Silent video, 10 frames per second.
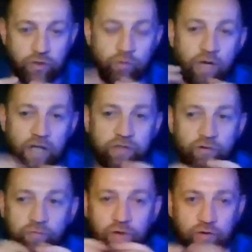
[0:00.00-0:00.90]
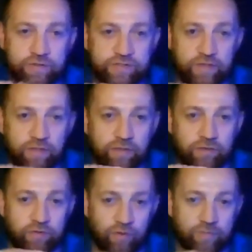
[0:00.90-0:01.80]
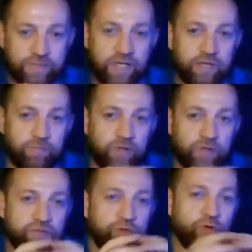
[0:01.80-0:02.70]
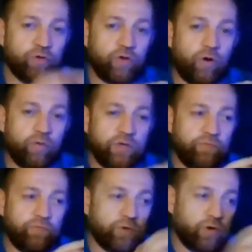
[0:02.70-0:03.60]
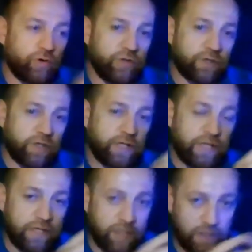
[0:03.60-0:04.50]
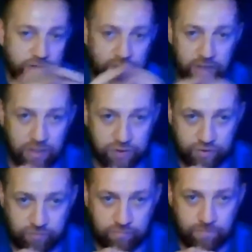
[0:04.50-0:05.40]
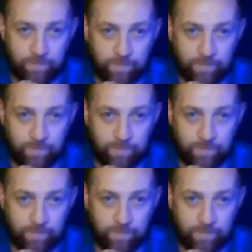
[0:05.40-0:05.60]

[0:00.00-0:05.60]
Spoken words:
you kind of lost, you know what I'm saying? Because you don't know if you're going in the right direction.